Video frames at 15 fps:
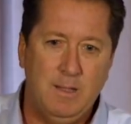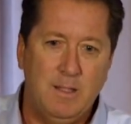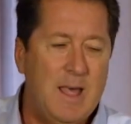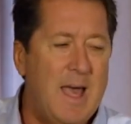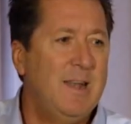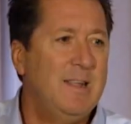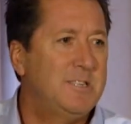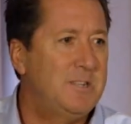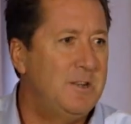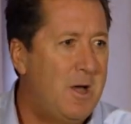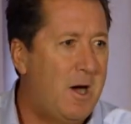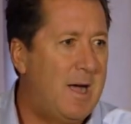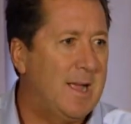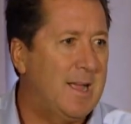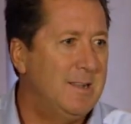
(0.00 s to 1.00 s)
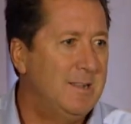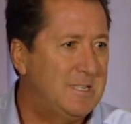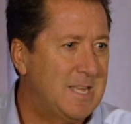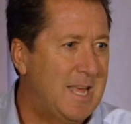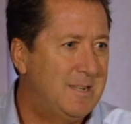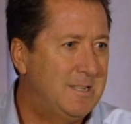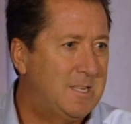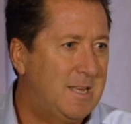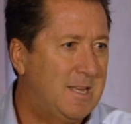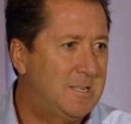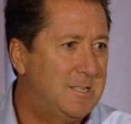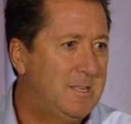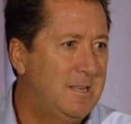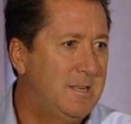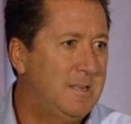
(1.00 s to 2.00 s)
That is not
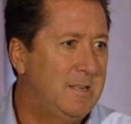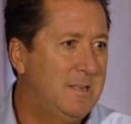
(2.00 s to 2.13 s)
consensus.